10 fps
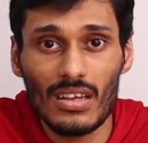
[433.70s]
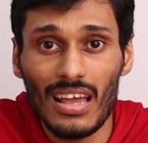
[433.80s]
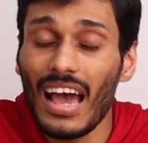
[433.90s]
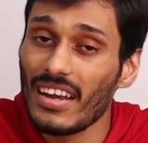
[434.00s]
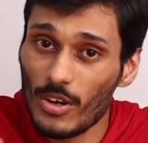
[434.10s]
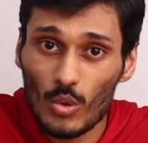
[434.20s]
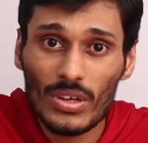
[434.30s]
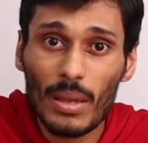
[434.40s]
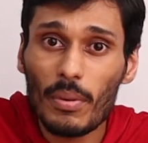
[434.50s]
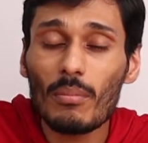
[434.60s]
And do
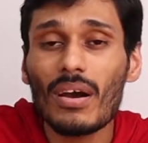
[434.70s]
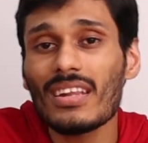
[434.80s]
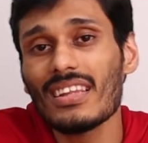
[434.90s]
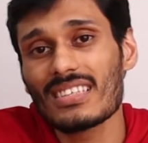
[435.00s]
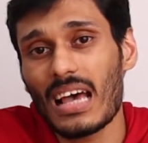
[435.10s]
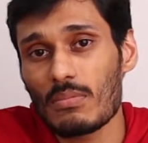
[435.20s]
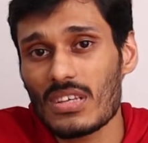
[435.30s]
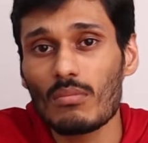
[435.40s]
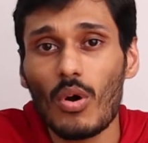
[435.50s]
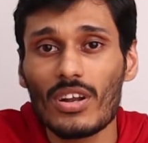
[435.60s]
keep in mind the
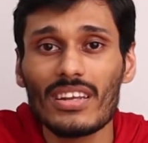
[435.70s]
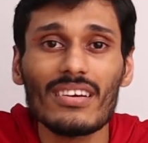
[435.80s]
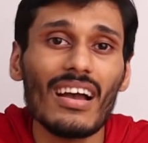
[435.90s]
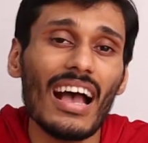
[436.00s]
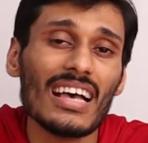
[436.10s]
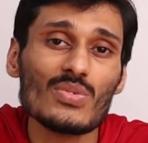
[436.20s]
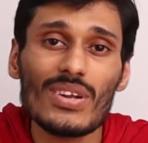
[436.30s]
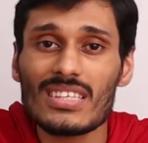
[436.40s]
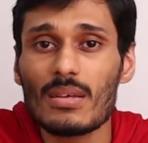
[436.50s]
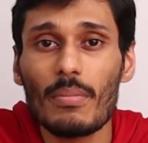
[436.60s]
Samsung monitor as well
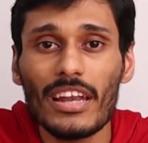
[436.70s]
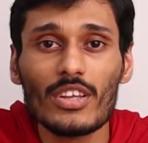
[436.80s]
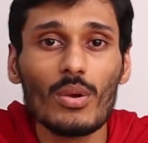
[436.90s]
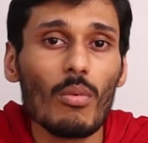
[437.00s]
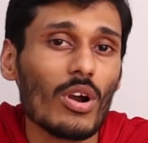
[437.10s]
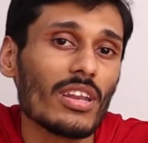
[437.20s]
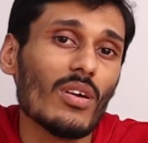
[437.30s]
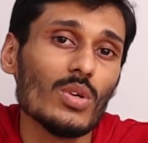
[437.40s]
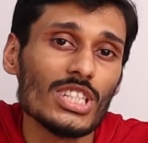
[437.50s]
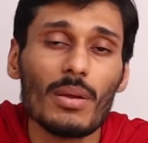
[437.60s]
as the BenQ monitor
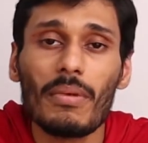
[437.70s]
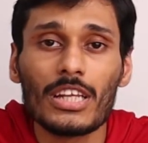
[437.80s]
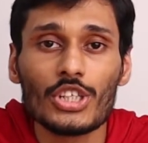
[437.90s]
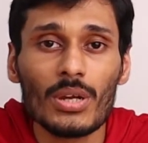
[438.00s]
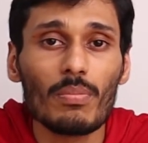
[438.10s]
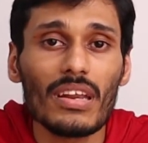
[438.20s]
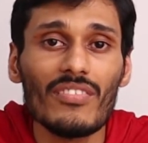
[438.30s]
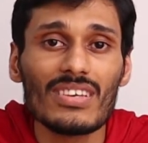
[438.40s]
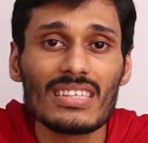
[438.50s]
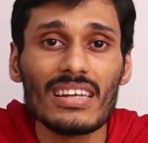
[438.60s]
which I mentioned
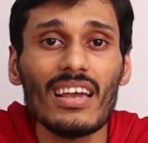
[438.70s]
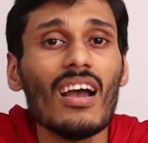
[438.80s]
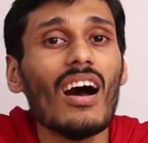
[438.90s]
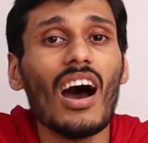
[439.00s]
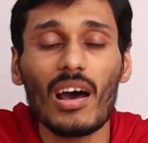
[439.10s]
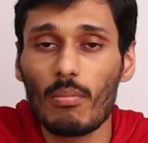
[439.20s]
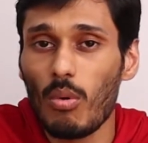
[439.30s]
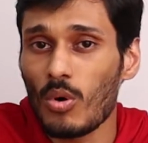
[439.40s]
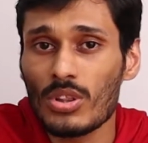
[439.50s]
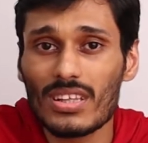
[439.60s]
previously are
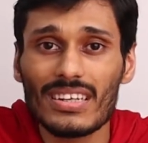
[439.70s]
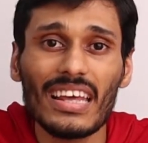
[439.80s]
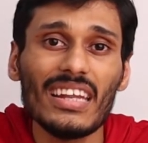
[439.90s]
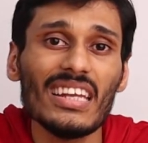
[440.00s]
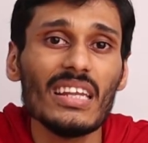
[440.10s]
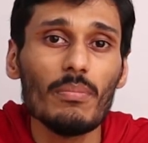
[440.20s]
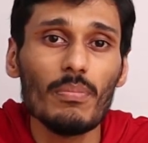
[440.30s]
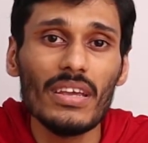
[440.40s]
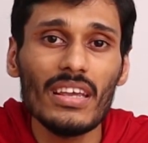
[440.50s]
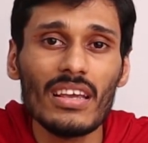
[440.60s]
both
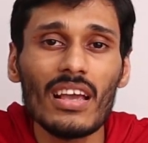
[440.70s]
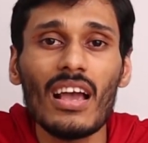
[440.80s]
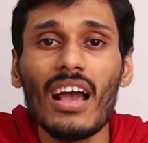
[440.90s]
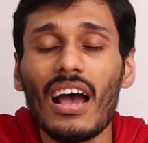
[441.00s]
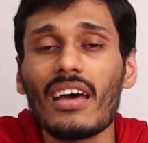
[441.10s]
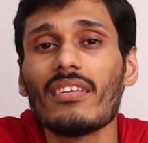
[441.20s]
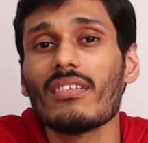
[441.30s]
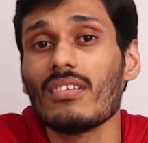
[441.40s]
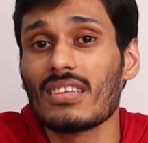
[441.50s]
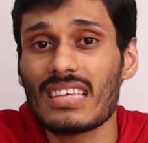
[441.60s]
1080p, and
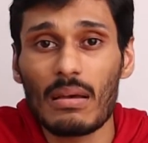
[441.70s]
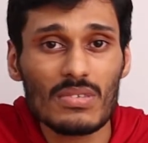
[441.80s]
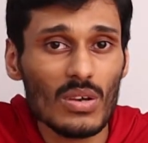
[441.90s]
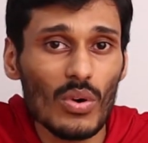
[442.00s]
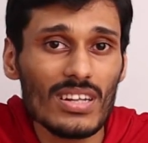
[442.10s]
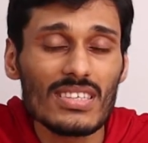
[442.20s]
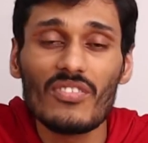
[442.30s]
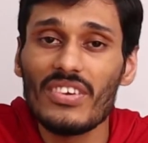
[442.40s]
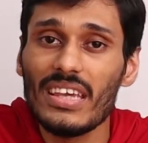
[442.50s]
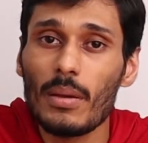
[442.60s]
the Samsung one is a
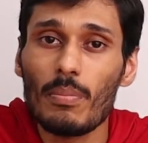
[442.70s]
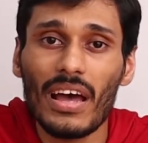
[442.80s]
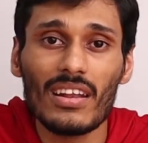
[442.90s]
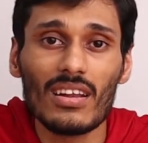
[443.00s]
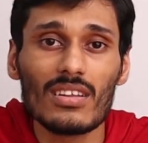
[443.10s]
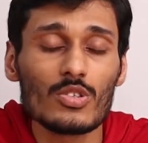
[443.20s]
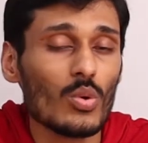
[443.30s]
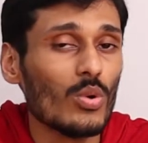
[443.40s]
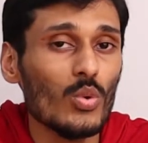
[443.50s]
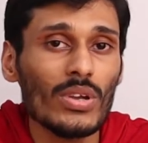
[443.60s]
VA panel, so
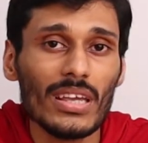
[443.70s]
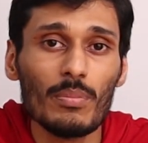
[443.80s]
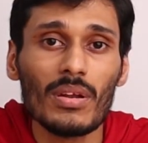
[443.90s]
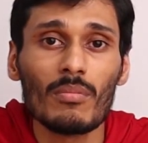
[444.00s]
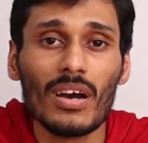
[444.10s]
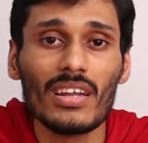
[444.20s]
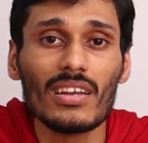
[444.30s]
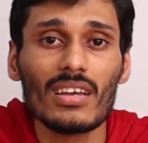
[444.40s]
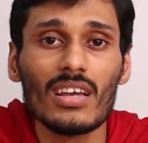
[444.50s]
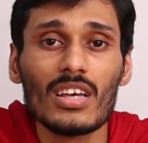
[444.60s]
do keep in mind.
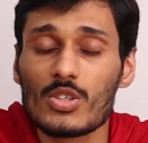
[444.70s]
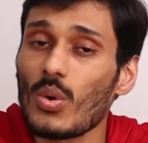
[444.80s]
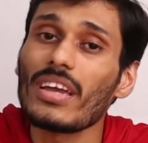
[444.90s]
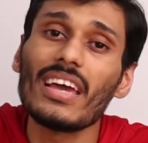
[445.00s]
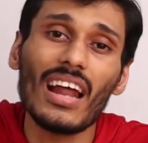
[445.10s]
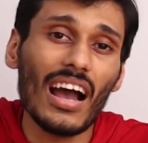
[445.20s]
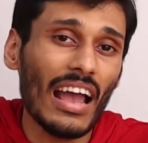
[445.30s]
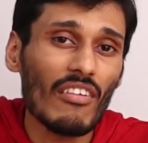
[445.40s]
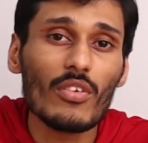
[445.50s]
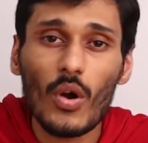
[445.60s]
So again, I
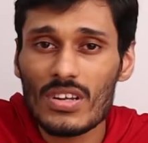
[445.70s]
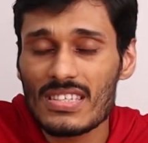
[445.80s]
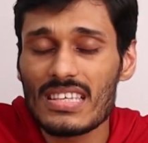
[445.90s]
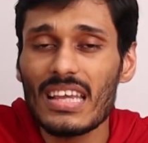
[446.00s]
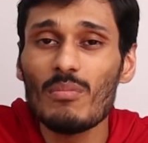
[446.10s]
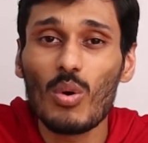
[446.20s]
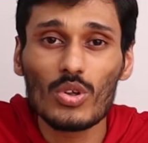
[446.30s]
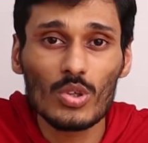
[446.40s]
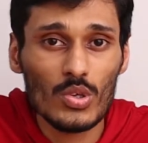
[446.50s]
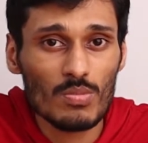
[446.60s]
have not seen
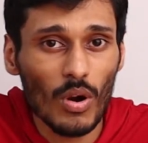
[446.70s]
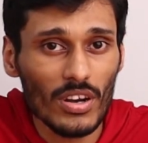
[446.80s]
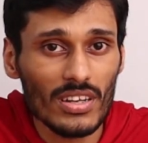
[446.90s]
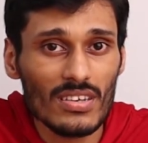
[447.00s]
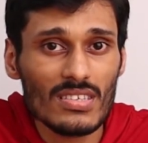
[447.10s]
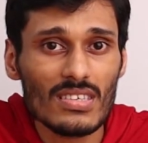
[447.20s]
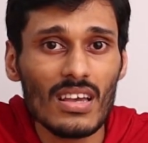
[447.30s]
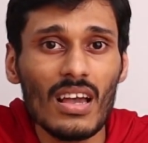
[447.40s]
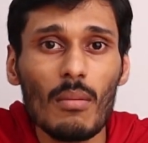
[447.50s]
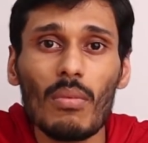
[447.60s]
both those monitors,
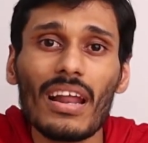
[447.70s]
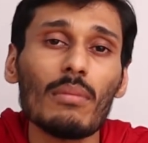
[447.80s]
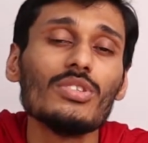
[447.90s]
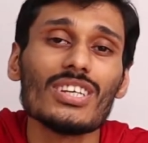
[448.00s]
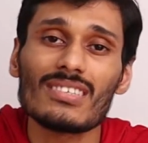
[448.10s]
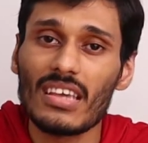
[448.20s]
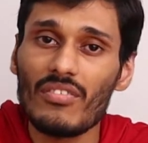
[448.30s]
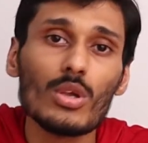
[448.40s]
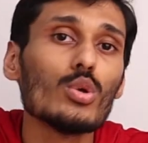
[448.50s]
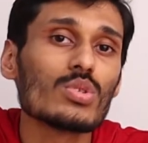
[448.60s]
but I'm just
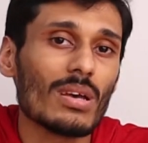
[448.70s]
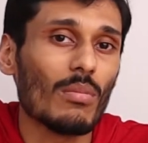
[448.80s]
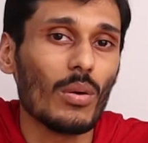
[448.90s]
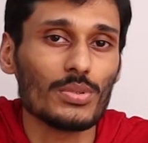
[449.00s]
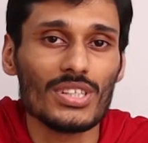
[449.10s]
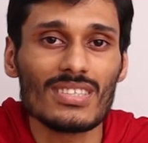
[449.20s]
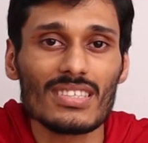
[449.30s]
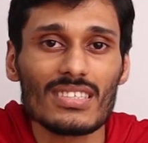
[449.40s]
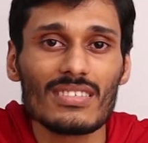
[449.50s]
giving you some options.